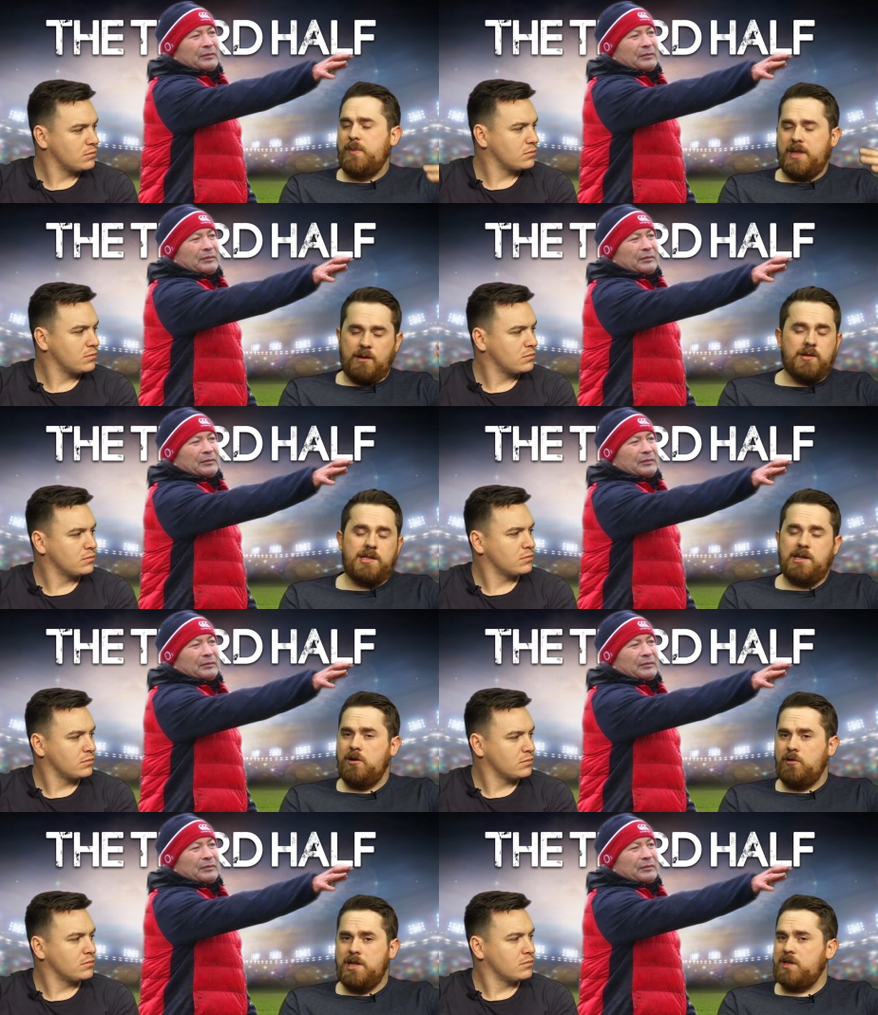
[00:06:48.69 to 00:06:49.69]
Speaker 1: but they were
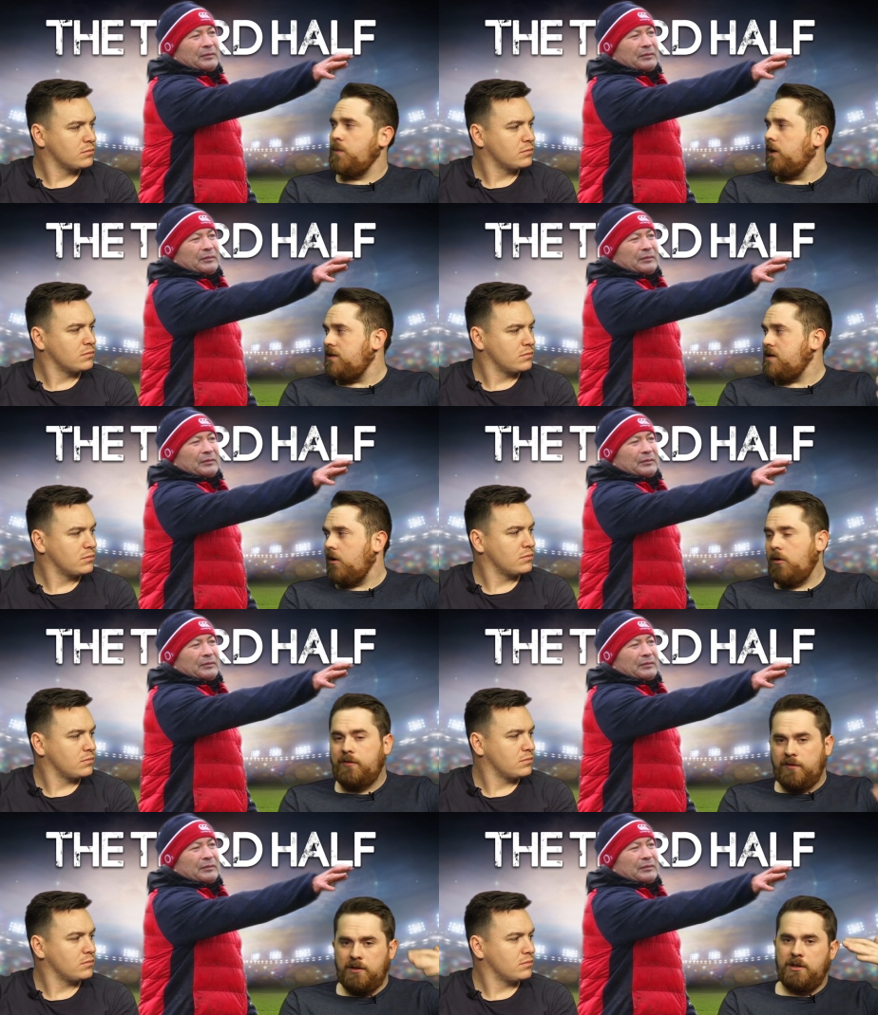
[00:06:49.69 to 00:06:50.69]
still in this mindset
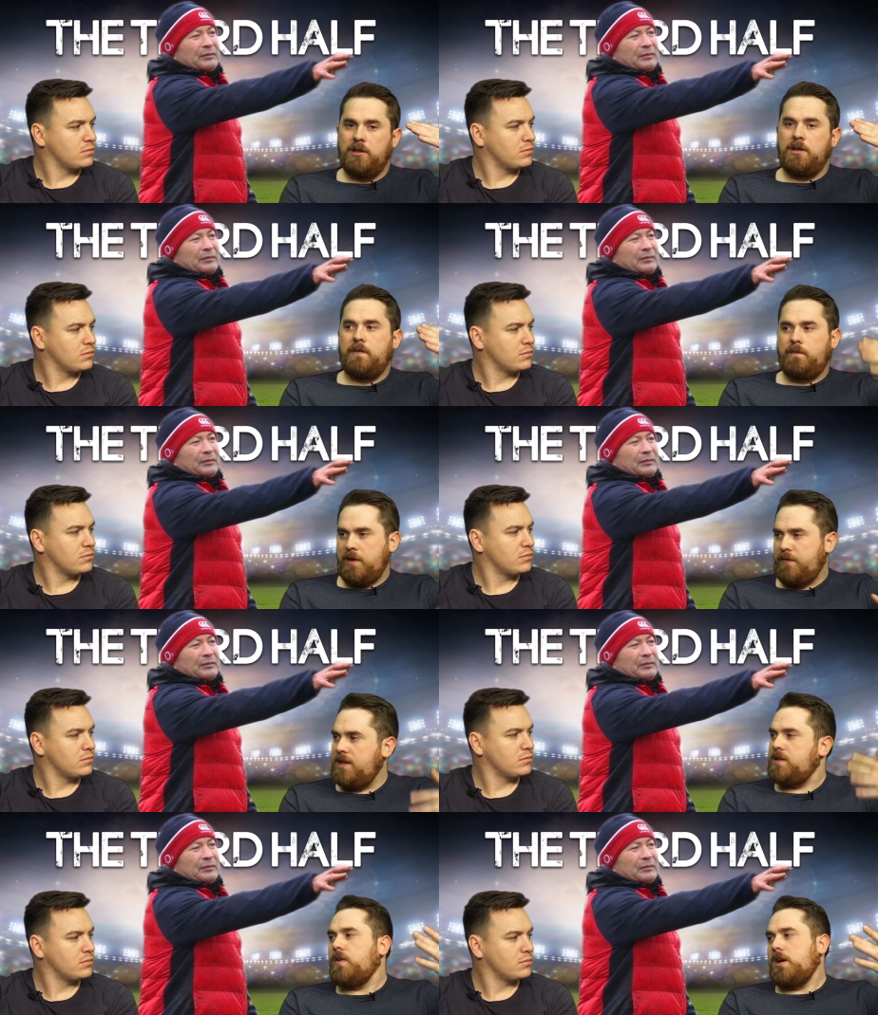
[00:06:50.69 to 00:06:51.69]
of
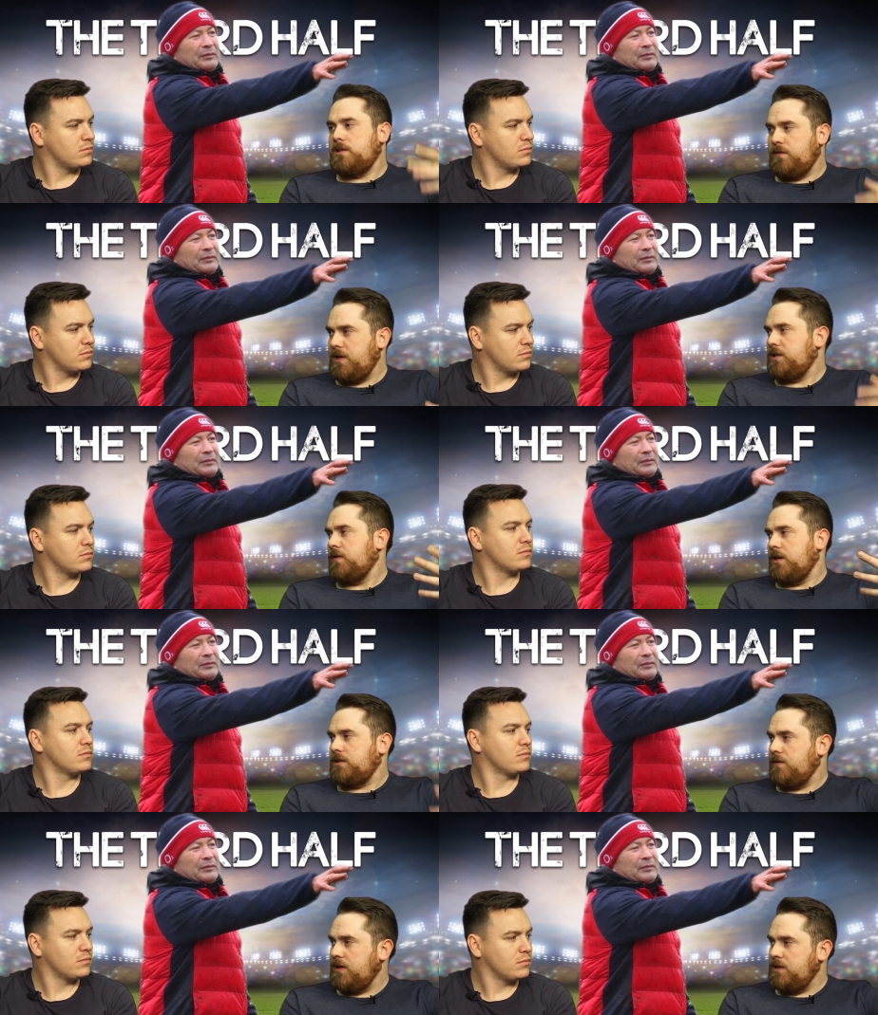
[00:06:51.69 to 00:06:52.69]
defence first, defence
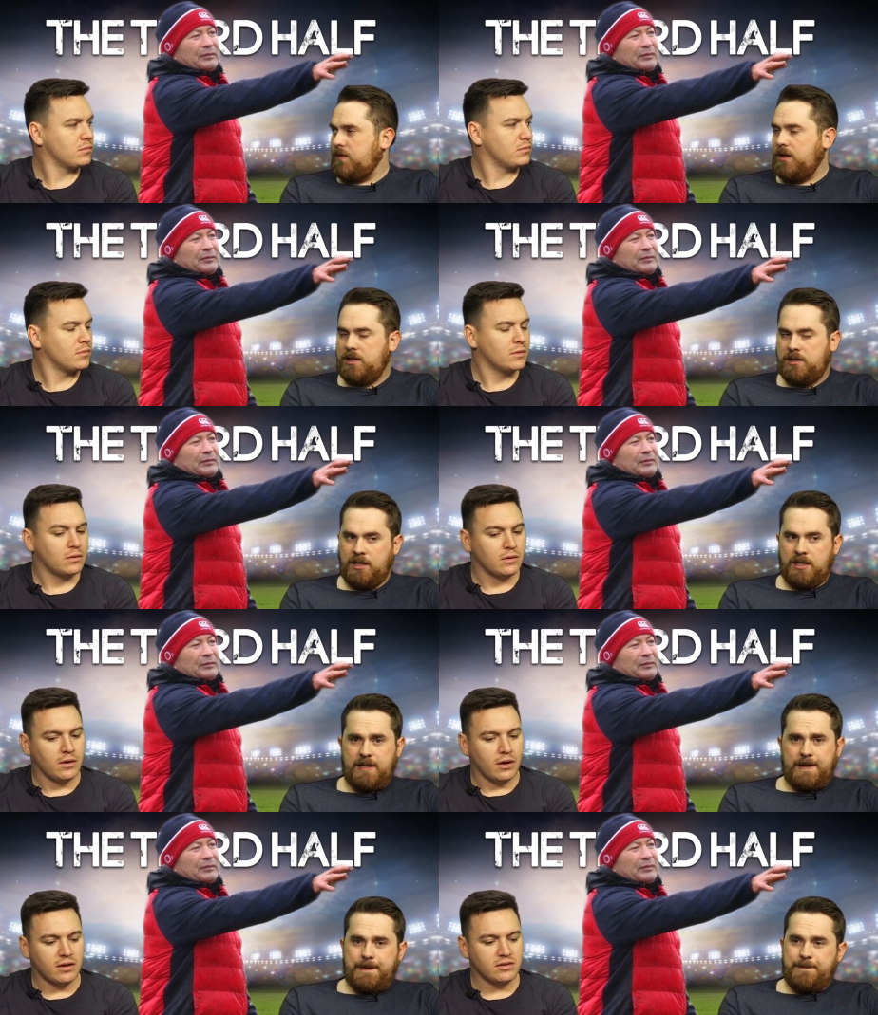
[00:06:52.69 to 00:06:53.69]
first, defence first.
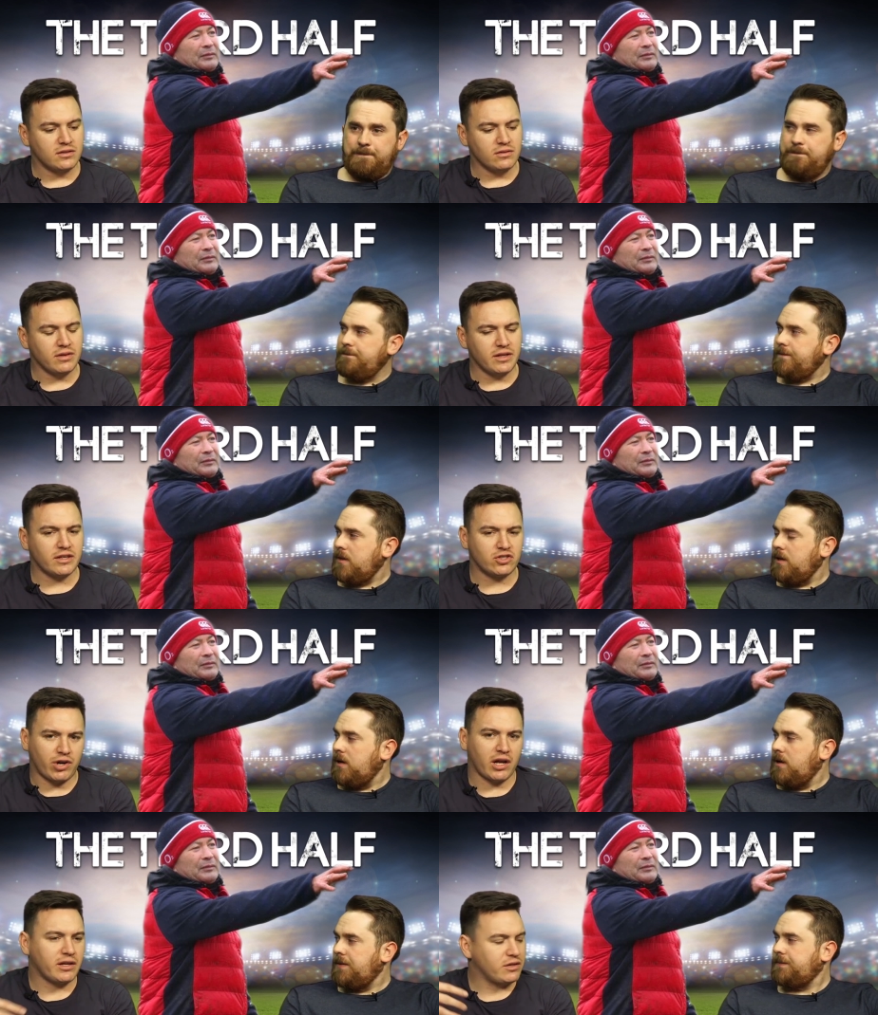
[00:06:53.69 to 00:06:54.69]
Speaker 2: I still think they're
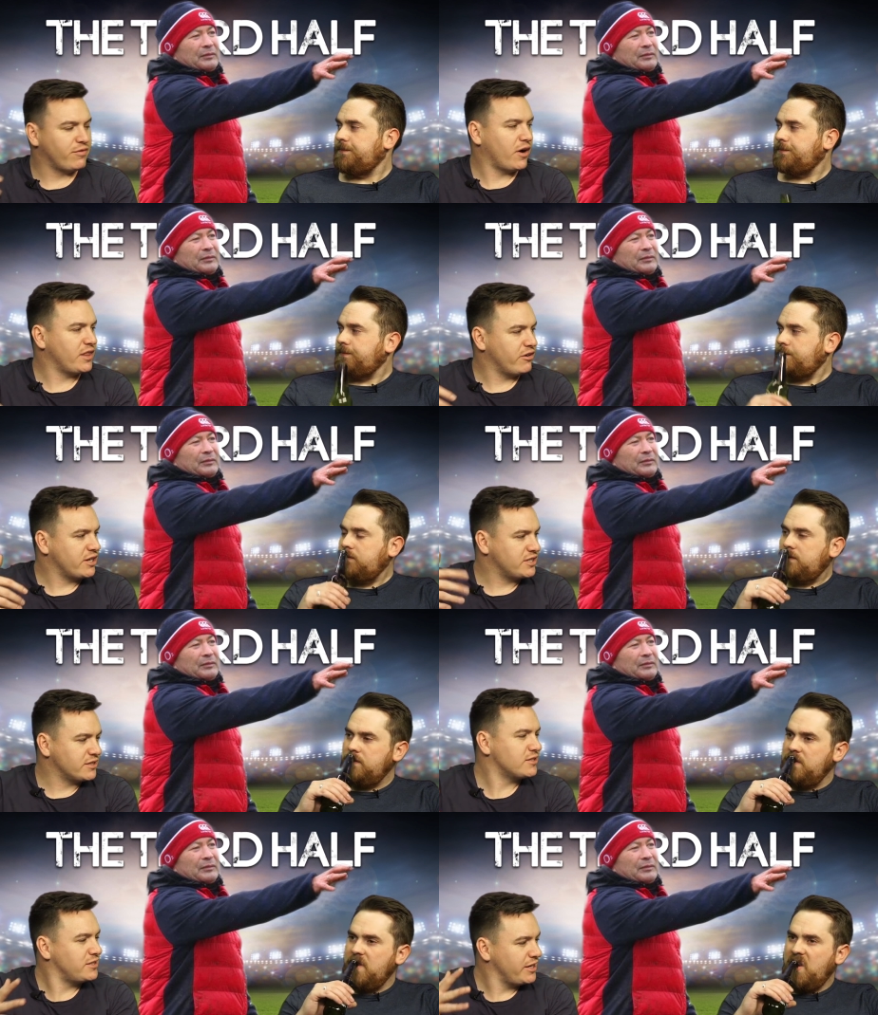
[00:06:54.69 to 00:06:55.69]
struggling to find their
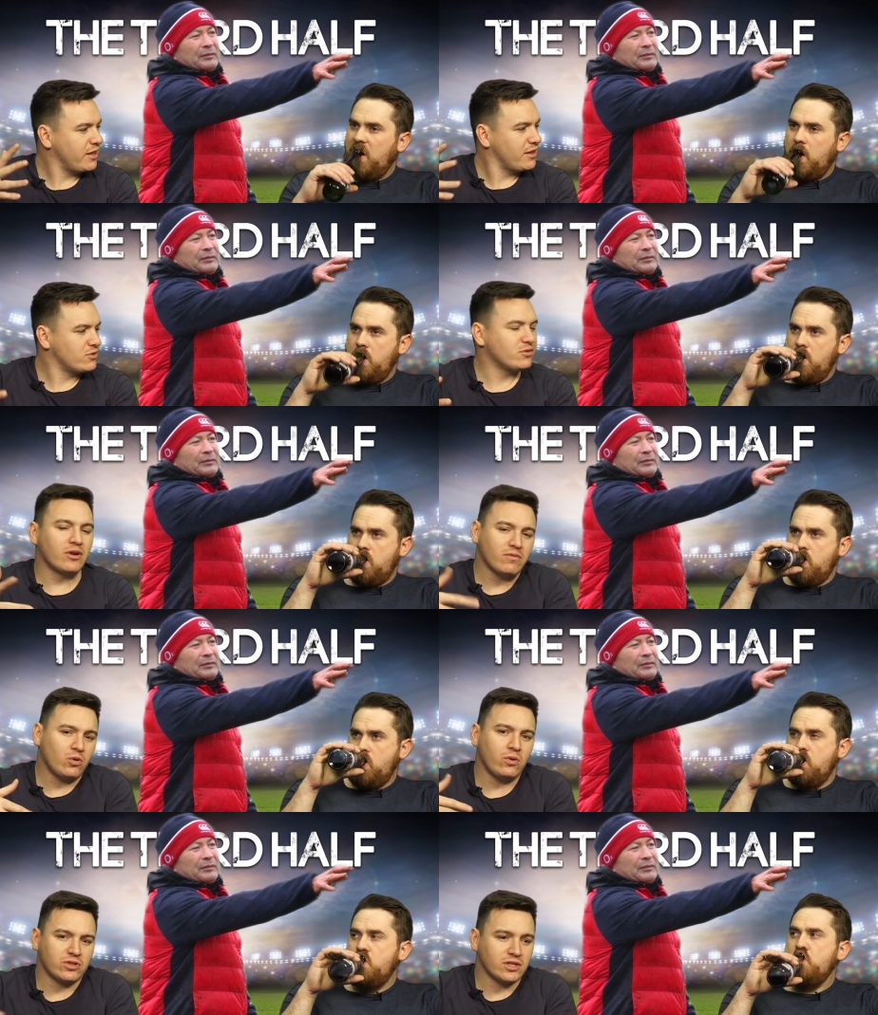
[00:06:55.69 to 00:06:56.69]
identity a little. Of
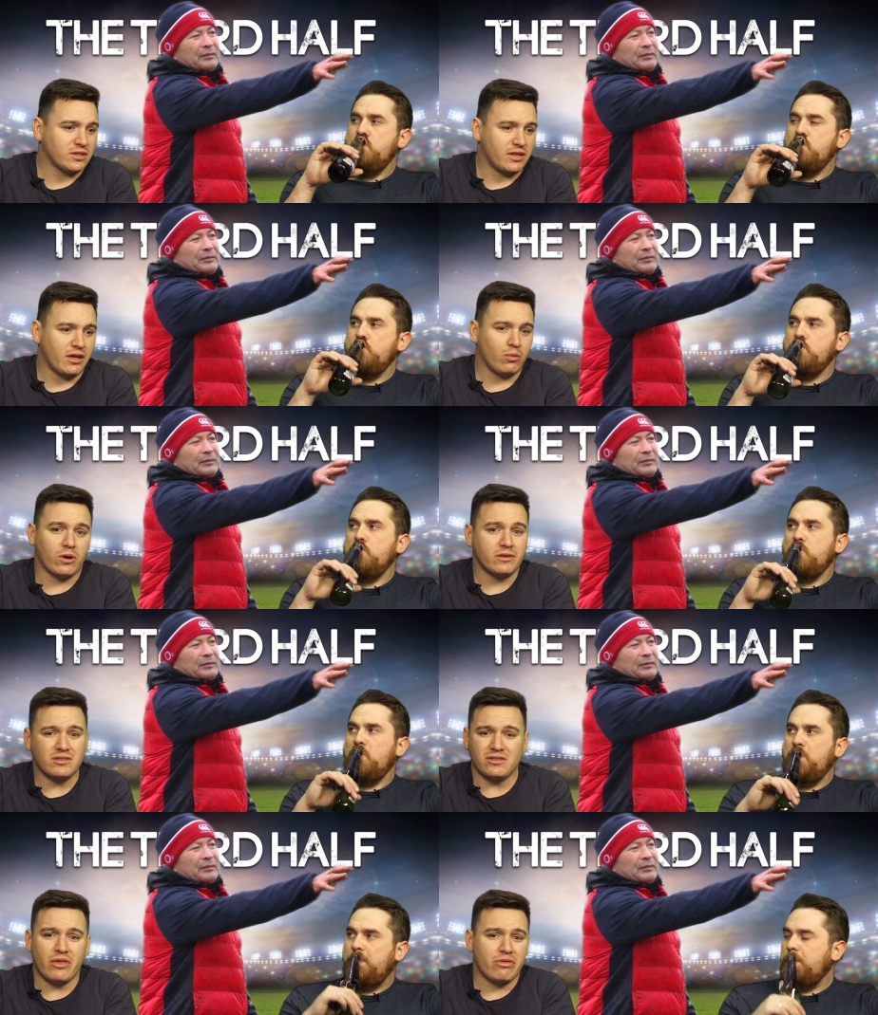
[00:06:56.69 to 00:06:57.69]
course, it's their what?
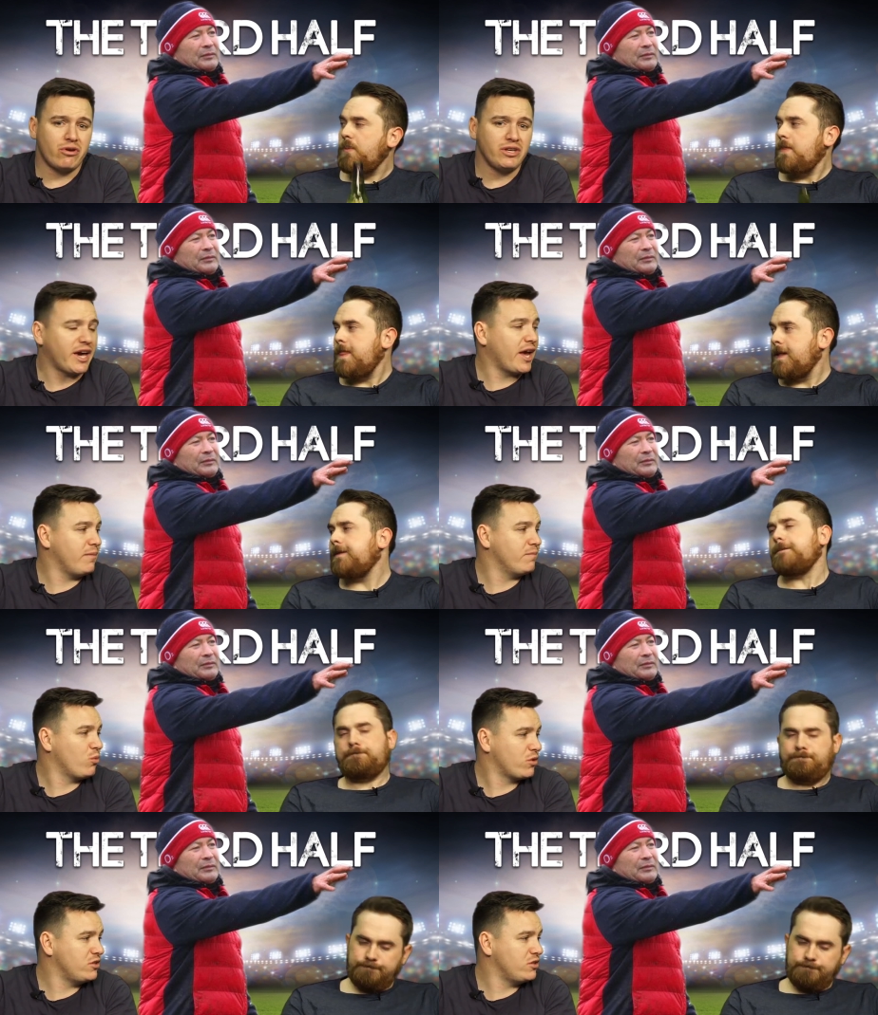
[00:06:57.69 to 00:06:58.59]
It's their third game